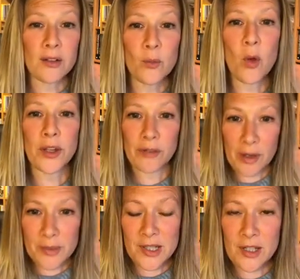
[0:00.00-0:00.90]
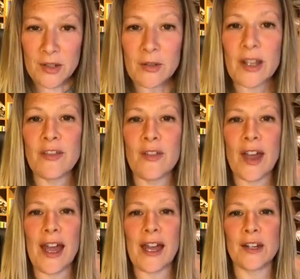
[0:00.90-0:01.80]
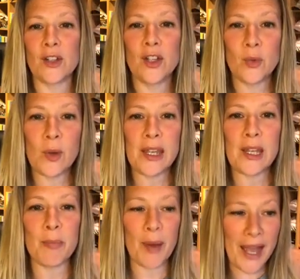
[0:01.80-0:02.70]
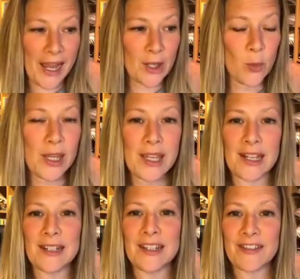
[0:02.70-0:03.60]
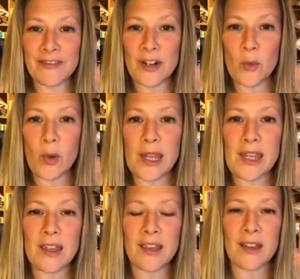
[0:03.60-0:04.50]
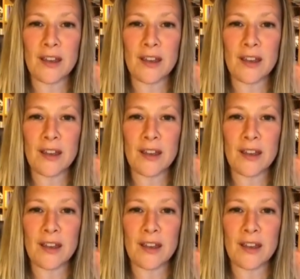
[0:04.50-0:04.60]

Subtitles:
what you're up to, if you've had a good week, bad week, indifferent week.